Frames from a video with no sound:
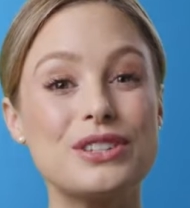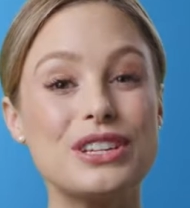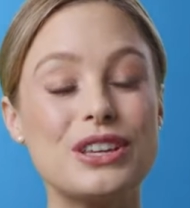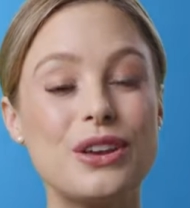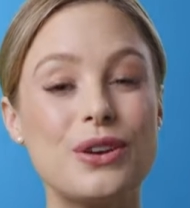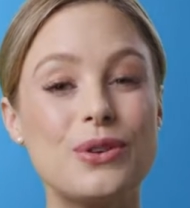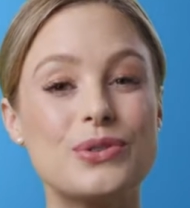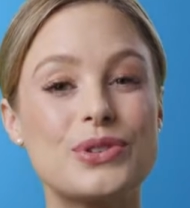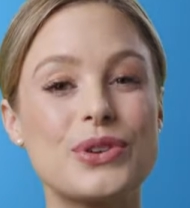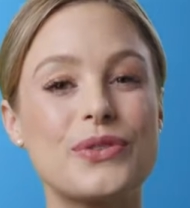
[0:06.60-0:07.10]
to
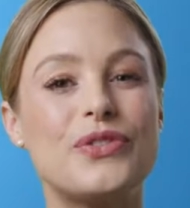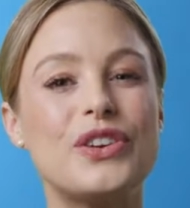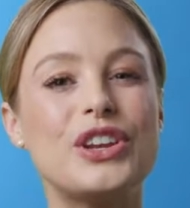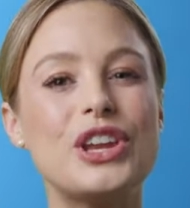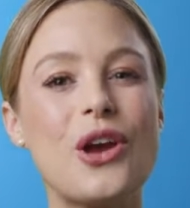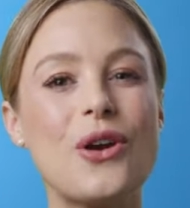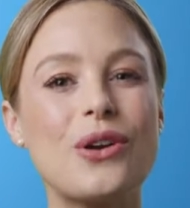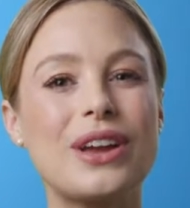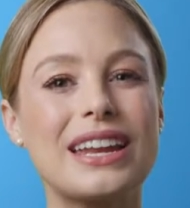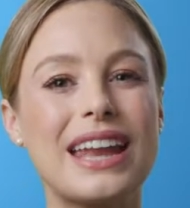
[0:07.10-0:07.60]
use
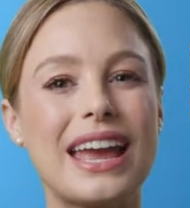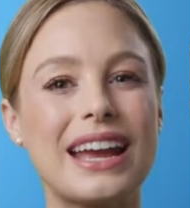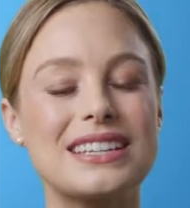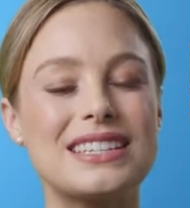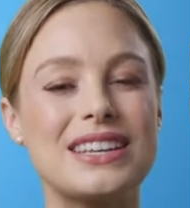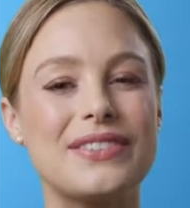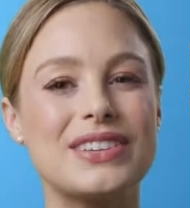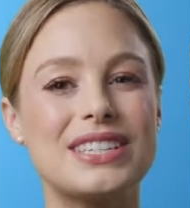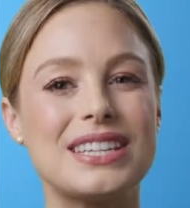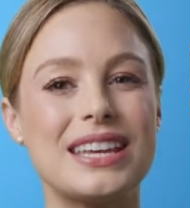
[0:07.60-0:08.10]
video
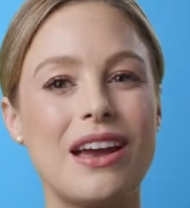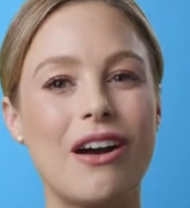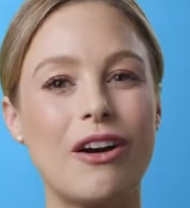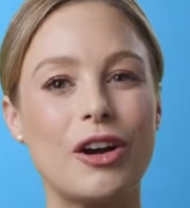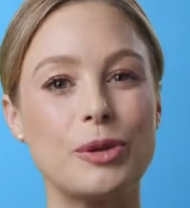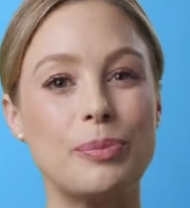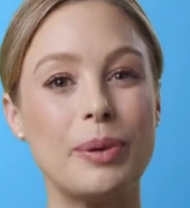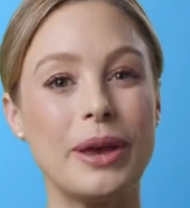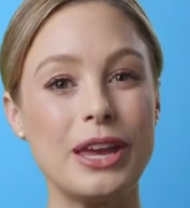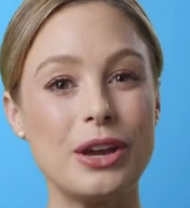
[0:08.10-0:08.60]
connectivity
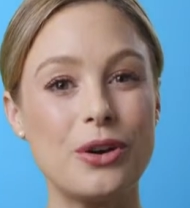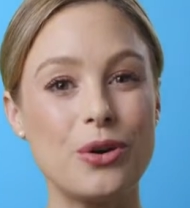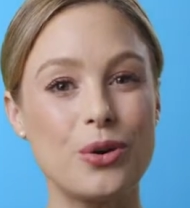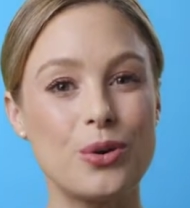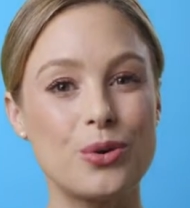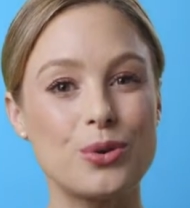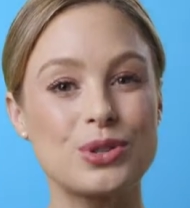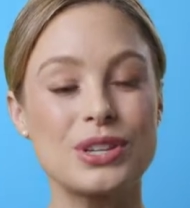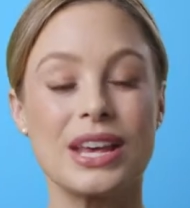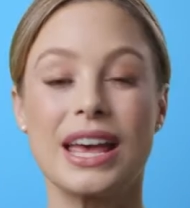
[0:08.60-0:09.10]
IP
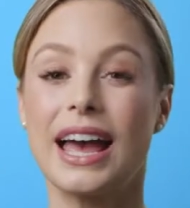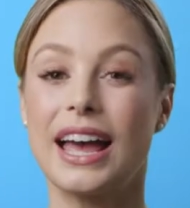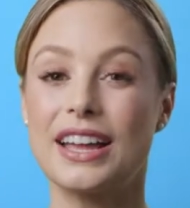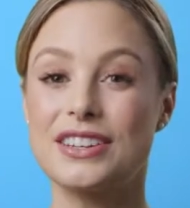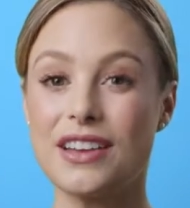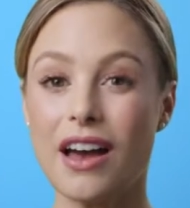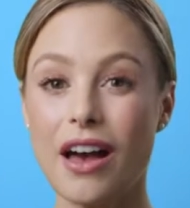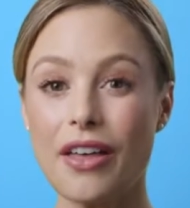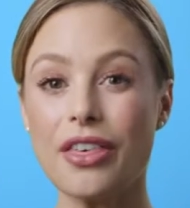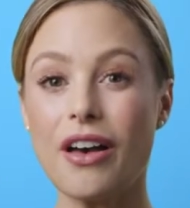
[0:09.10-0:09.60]
cores
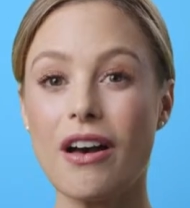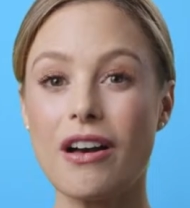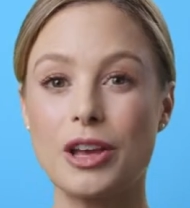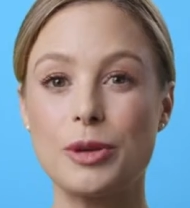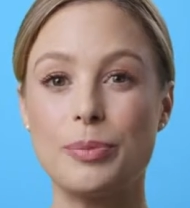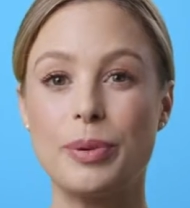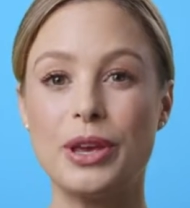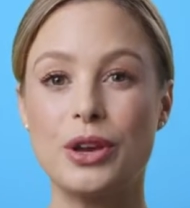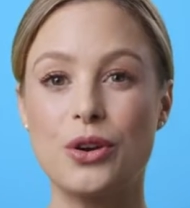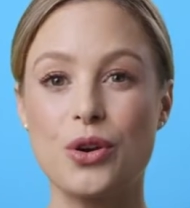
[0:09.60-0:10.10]
and other
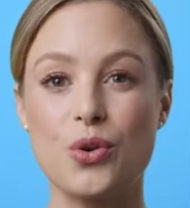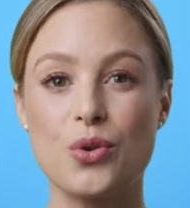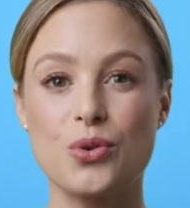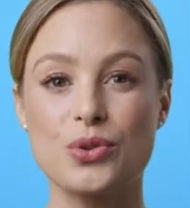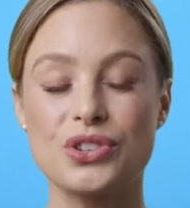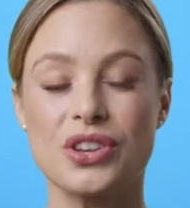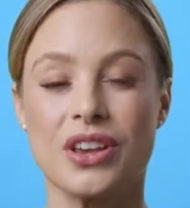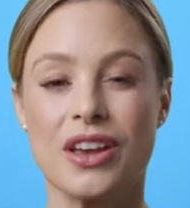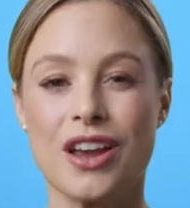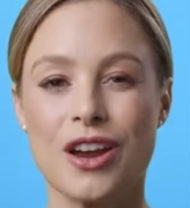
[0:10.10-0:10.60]
IP
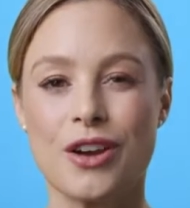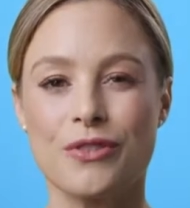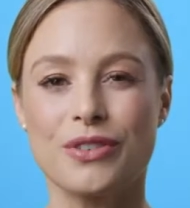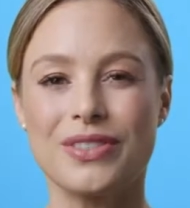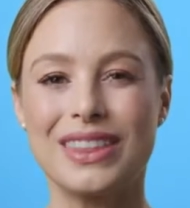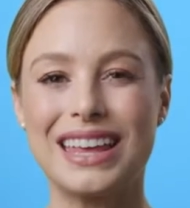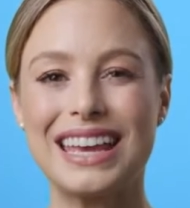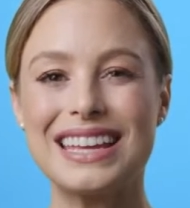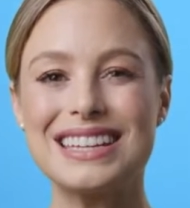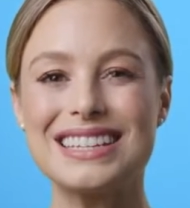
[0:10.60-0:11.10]
cores
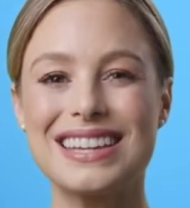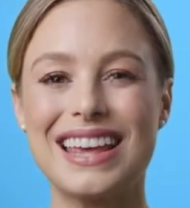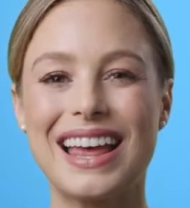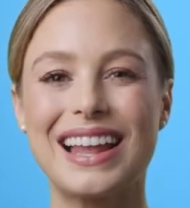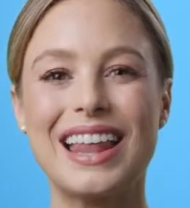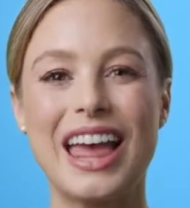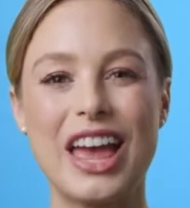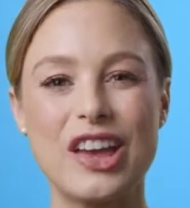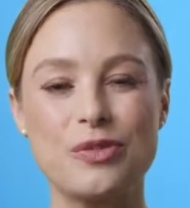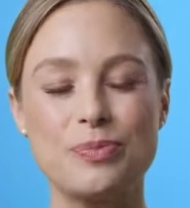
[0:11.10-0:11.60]
from the
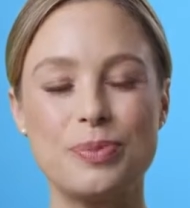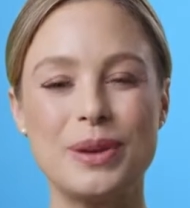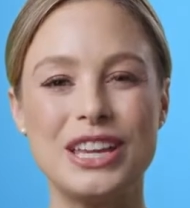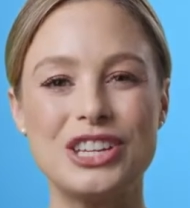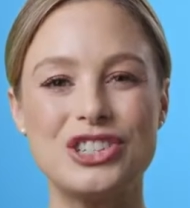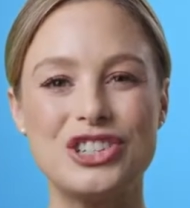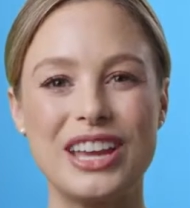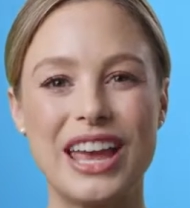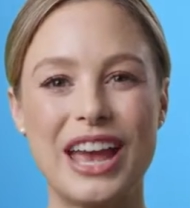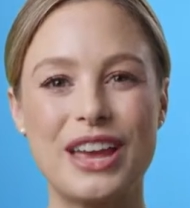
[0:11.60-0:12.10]
Intel
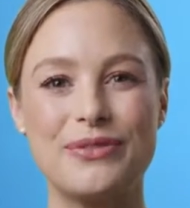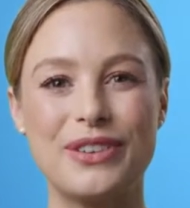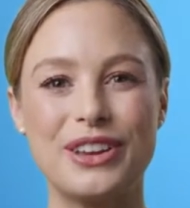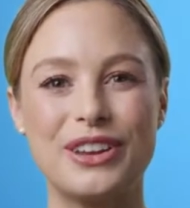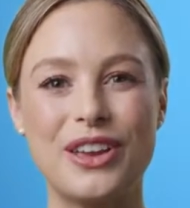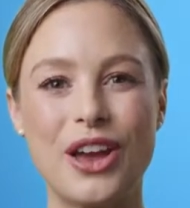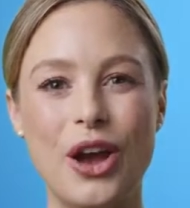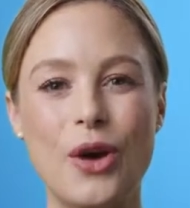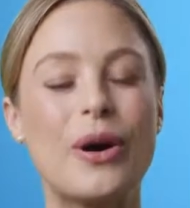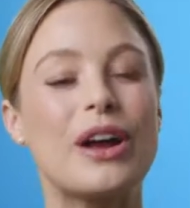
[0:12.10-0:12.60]
FPGA
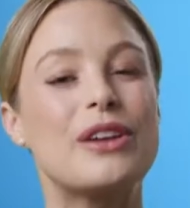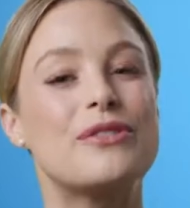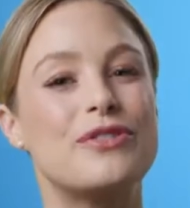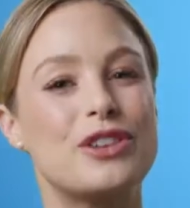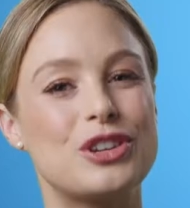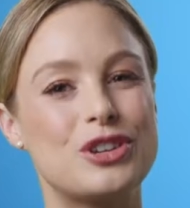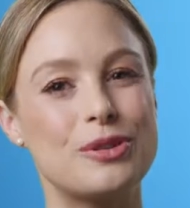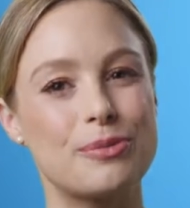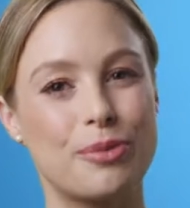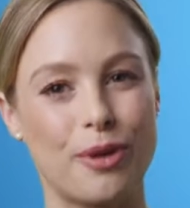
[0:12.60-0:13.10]
video and
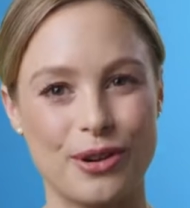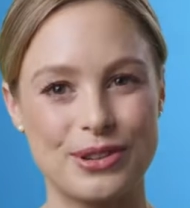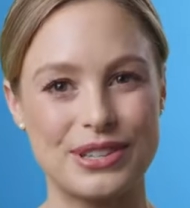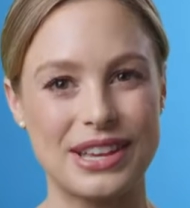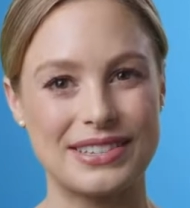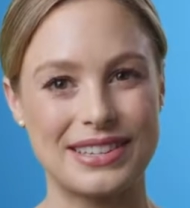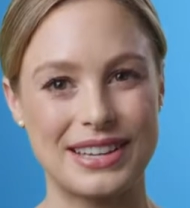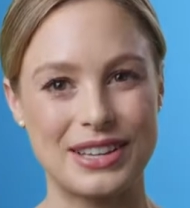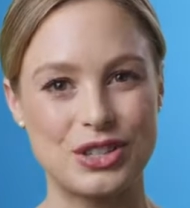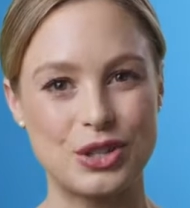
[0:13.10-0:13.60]
vision
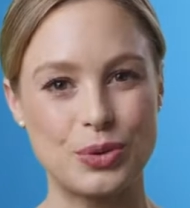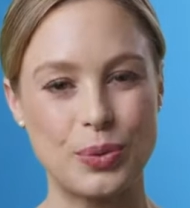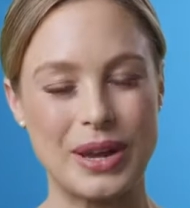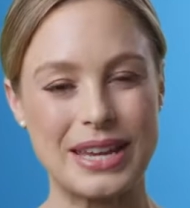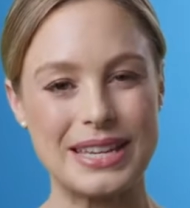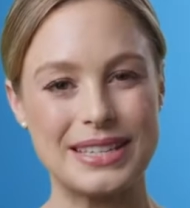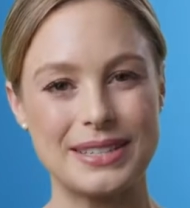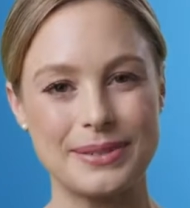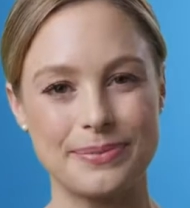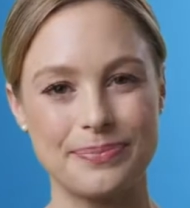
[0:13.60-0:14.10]
processing
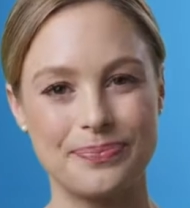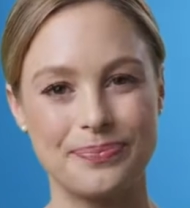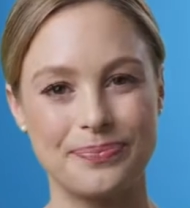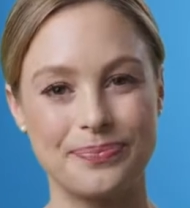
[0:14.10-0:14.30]
suite.